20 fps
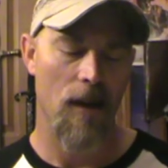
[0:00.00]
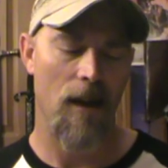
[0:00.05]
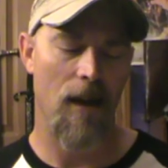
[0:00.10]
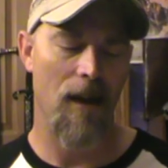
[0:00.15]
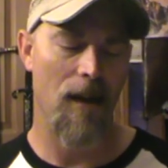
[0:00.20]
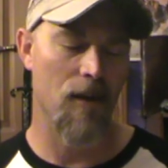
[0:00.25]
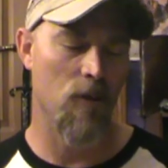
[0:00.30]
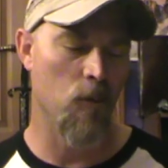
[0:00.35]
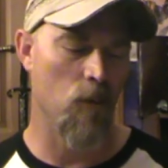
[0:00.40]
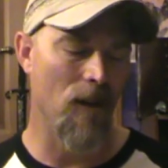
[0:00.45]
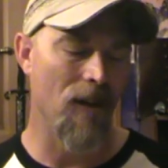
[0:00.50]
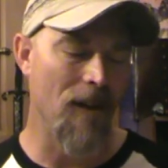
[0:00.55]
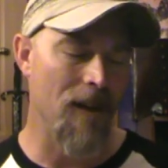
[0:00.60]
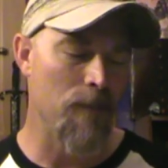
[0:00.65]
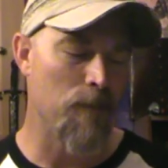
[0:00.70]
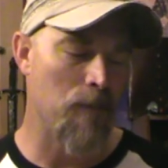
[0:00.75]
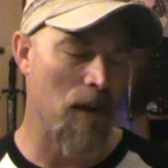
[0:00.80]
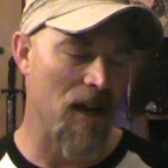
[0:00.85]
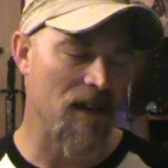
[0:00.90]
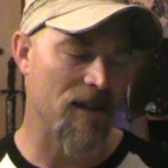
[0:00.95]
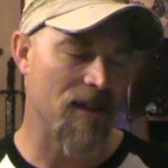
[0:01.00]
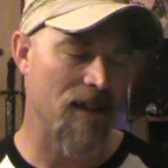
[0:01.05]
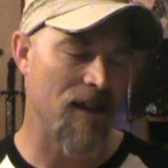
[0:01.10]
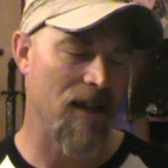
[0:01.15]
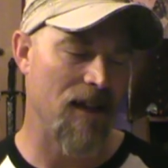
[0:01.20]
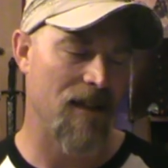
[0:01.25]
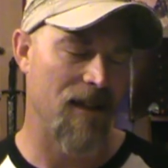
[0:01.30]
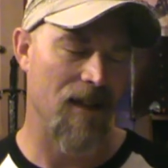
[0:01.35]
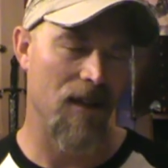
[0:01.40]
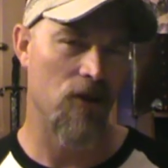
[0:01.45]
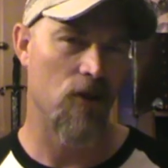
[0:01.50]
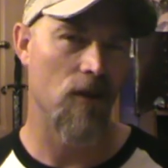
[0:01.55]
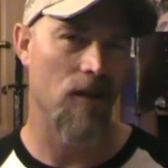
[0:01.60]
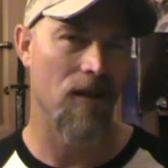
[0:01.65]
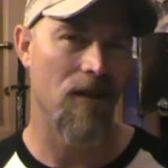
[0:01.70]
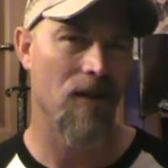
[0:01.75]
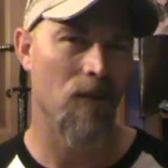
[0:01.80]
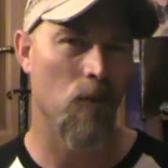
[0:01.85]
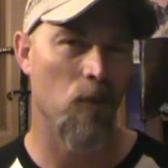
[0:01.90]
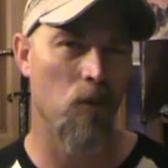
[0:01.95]
And really, Basic
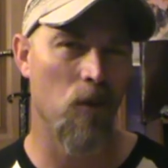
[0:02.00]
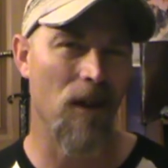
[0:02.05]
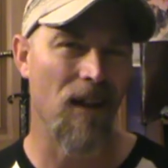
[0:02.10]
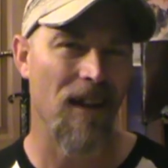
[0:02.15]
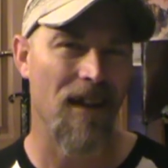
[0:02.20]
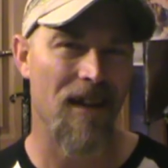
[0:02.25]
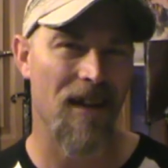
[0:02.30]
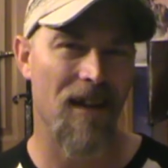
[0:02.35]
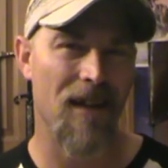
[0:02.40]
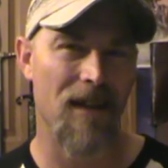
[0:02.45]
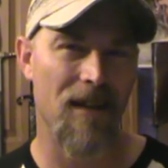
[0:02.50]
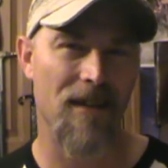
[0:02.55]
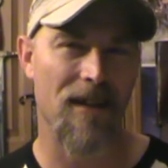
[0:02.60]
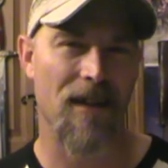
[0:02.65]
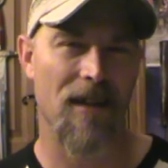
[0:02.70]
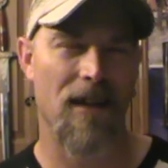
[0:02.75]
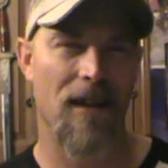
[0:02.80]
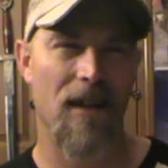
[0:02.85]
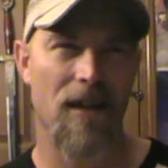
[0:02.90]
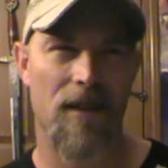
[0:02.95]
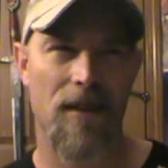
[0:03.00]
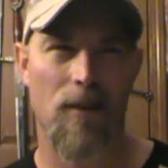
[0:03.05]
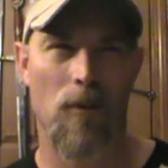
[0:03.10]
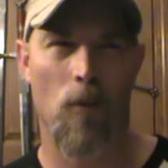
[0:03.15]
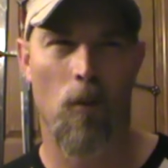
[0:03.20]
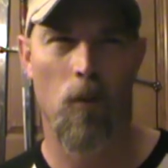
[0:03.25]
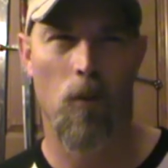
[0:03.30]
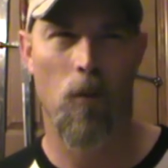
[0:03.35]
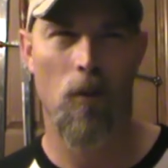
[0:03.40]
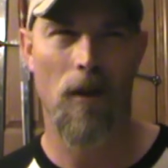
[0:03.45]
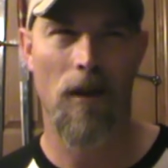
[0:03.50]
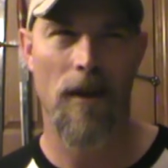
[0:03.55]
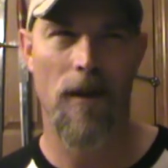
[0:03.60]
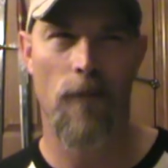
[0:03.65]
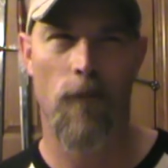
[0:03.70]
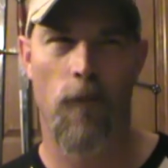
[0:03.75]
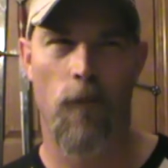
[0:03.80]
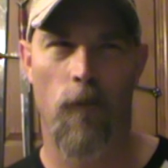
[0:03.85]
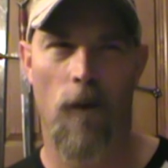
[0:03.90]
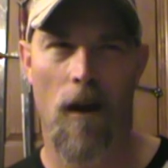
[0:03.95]
Edition really isn't. It's really
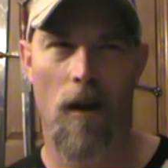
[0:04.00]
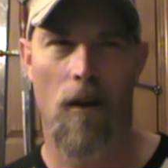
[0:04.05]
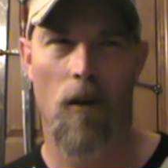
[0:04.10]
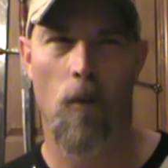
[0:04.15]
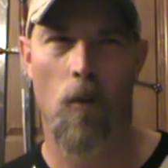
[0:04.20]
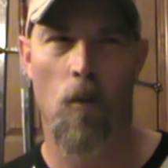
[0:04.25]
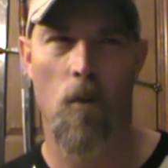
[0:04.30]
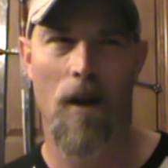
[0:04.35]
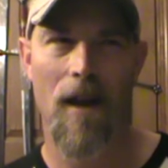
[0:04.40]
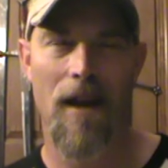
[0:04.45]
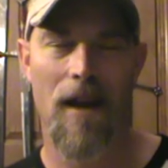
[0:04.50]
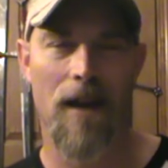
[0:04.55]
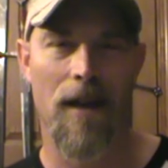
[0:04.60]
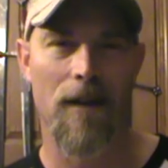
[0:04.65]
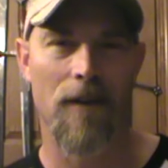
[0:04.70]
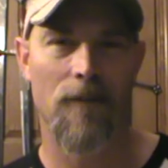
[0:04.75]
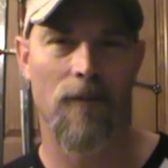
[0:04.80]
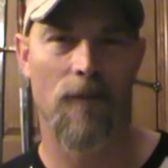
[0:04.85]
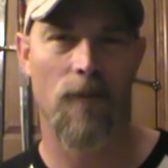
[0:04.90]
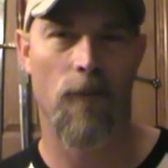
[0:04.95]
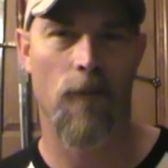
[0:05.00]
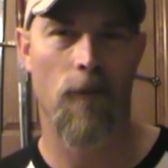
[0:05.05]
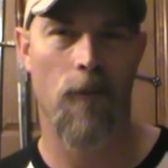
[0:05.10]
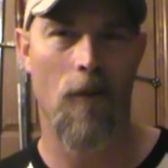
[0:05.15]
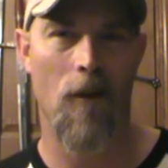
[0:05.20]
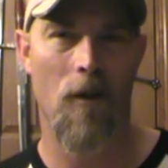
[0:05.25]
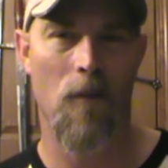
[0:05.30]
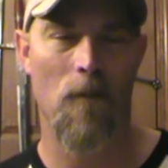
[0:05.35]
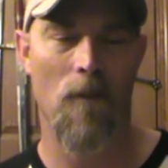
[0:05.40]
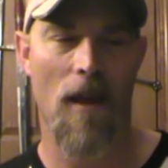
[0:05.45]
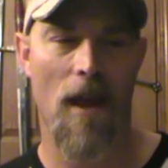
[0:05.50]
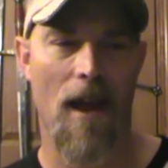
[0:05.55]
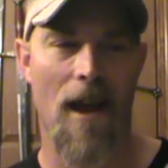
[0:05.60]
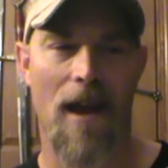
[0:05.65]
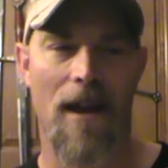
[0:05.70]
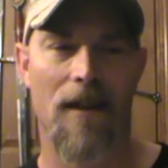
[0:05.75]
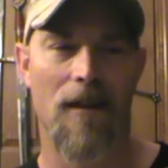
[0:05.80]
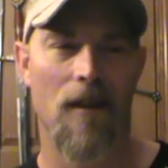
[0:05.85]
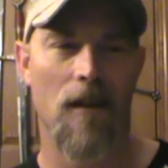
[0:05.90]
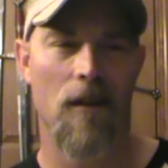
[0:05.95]
far away from
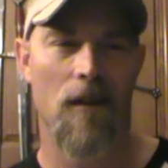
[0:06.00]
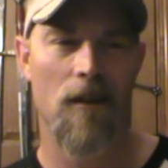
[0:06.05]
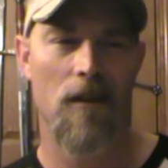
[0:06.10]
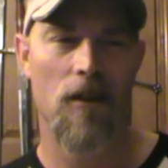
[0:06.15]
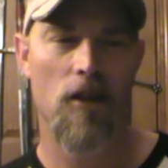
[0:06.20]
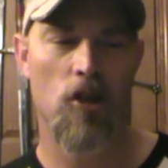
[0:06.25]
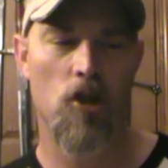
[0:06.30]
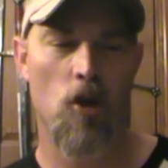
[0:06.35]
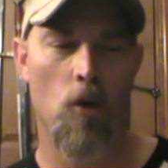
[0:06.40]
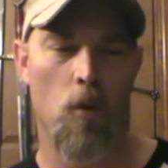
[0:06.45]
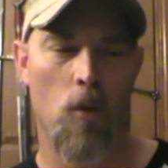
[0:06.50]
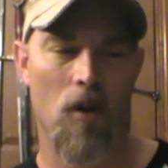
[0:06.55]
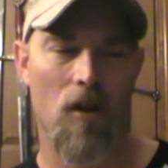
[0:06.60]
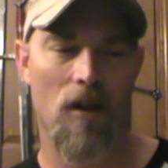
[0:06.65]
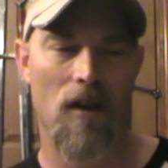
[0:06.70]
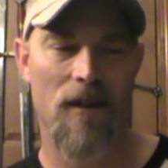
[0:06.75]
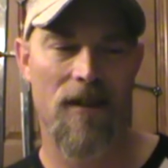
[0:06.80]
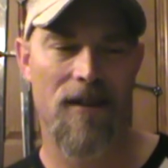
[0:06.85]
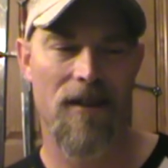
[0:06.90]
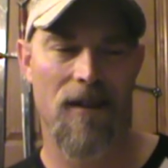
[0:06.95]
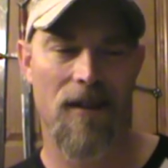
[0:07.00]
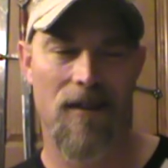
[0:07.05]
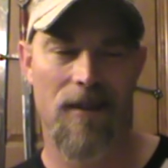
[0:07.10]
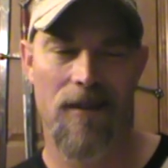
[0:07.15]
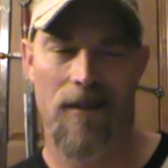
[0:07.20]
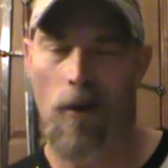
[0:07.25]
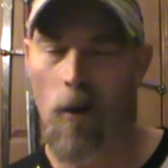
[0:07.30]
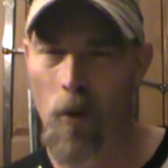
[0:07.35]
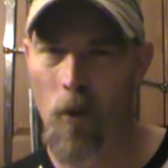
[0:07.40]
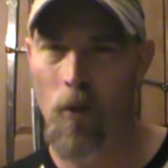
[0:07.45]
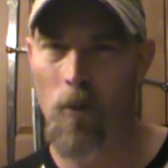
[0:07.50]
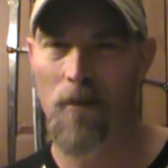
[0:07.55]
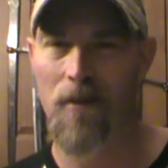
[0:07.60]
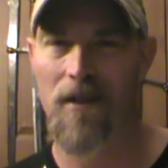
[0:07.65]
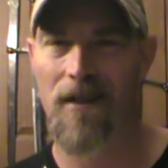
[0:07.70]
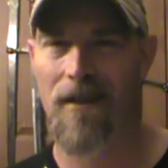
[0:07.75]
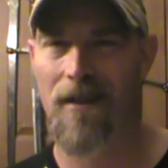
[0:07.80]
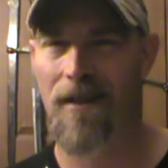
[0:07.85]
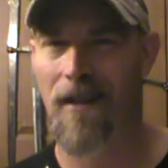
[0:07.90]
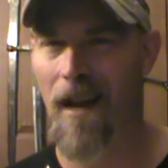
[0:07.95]
that to where it's its own
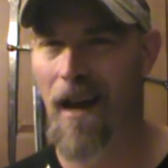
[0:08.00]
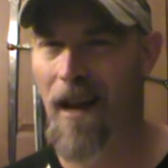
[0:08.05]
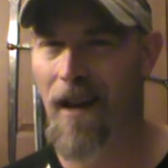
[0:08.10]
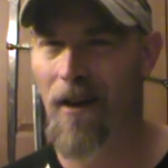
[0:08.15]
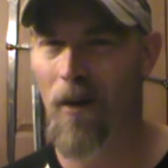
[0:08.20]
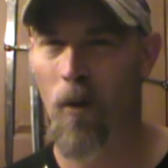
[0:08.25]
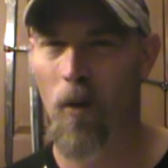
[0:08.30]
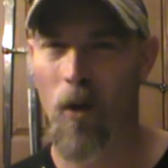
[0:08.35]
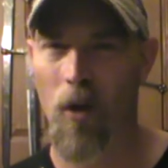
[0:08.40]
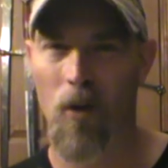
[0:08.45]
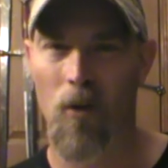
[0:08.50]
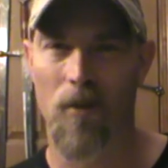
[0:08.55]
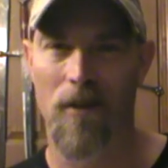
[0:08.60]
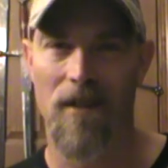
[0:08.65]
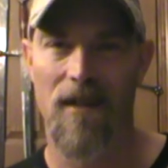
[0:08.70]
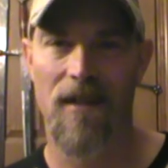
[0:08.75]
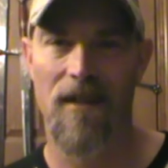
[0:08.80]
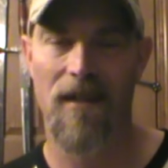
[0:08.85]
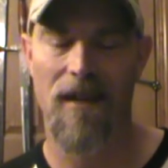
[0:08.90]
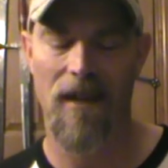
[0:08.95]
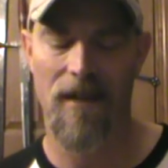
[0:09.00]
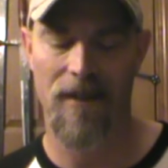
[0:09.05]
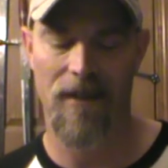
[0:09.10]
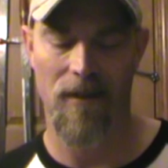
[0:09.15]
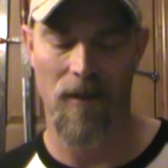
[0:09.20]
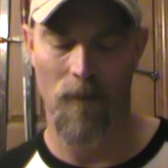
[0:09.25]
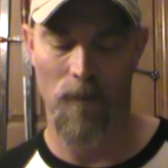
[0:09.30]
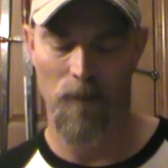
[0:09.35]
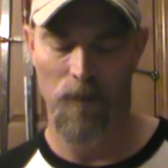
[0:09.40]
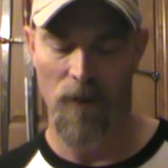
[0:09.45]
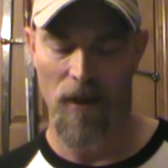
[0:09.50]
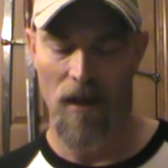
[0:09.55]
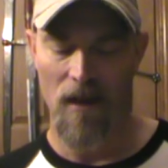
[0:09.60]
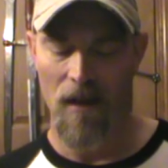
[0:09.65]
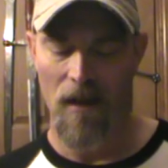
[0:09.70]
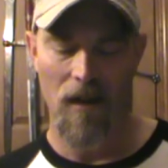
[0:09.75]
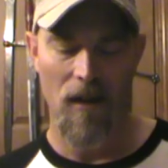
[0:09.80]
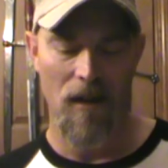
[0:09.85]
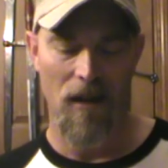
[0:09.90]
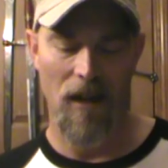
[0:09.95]
standalone system.
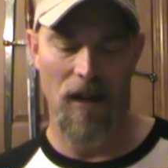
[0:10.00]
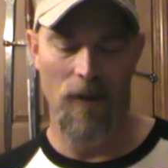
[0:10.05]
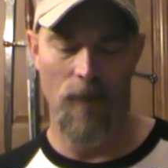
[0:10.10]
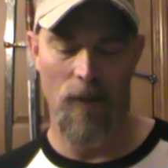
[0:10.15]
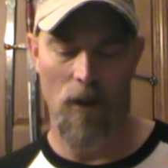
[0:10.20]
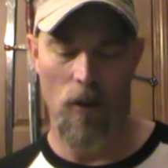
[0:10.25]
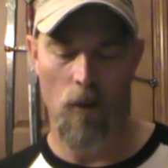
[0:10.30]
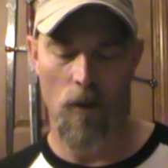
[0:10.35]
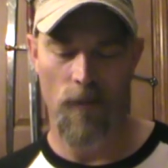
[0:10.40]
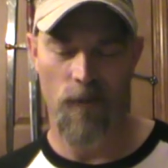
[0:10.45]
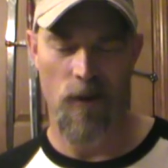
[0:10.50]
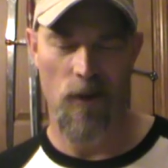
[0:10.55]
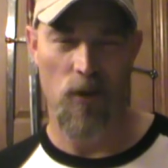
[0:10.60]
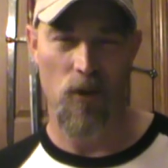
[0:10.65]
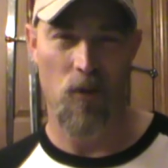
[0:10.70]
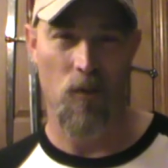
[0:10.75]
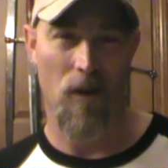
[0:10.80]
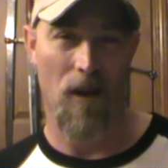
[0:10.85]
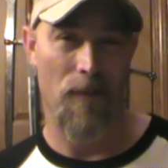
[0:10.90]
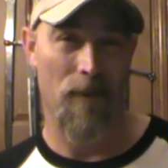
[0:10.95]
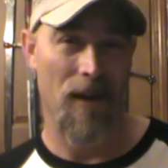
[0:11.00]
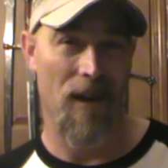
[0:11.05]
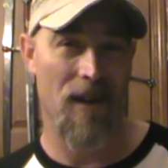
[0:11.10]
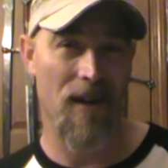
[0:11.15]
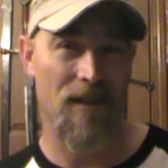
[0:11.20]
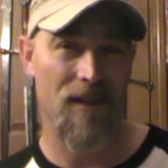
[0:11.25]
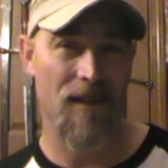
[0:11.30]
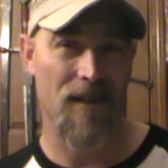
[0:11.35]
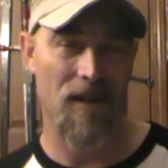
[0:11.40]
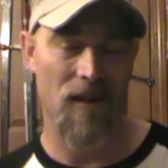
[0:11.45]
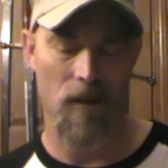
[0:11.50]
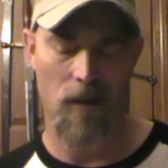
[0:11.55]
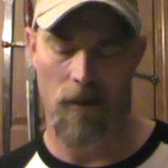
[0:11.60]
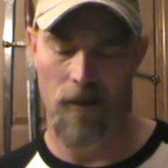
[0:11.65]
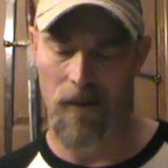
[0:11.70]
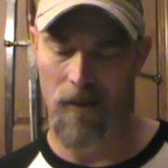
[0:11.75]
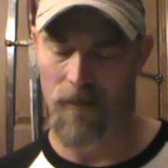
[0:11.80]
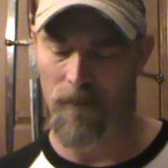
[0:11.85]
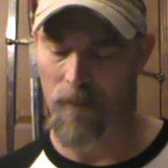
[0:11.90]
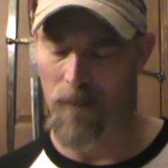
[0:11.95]
Even though it feels reminiscent
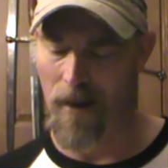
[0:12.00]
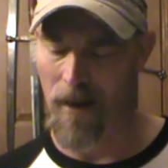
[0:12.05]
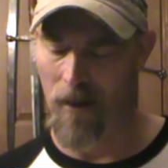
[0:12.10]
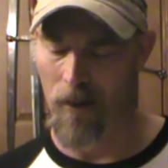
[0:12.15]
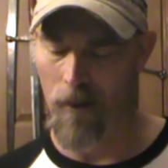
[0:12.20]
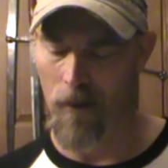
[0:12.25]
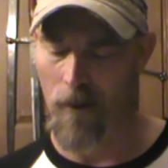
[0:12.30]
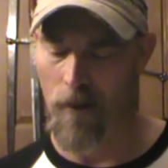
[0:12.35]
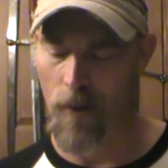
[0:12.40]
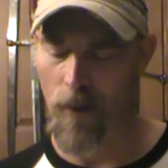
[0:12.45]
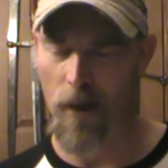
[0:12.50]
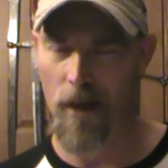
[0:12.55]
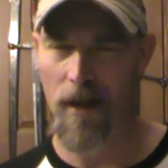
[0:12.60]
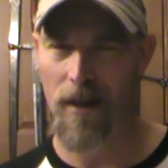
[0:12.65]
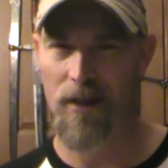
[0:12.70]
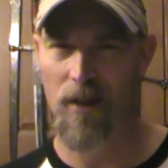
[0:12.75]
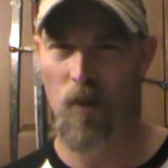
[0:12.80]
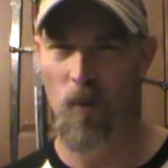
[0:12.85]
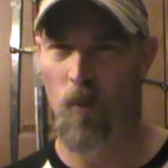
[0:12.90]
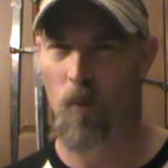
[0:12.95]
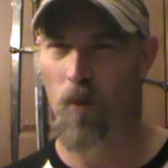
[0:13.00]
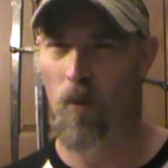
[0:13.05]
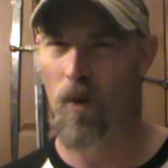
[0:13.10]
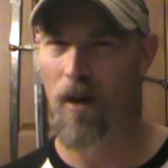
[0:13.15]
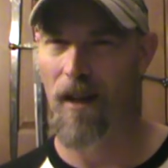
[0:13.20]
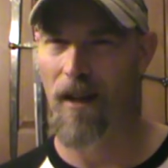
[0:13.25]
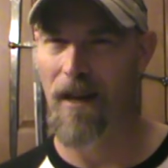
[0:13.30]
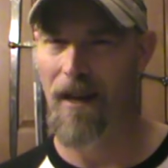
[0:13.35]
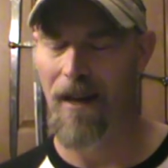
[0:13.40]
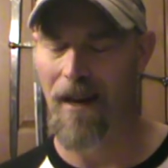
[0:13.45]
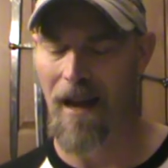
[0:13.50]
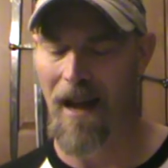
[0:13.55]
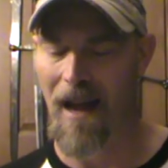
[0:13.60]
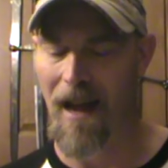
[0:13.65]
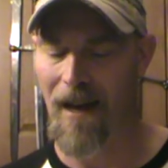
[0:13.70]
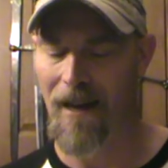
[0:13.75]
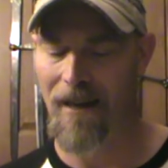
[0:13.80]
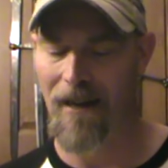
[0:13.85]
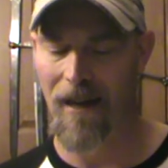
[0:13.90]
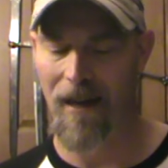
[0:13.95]
of Middle-earth, it's really
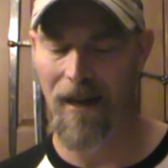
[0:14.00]
not.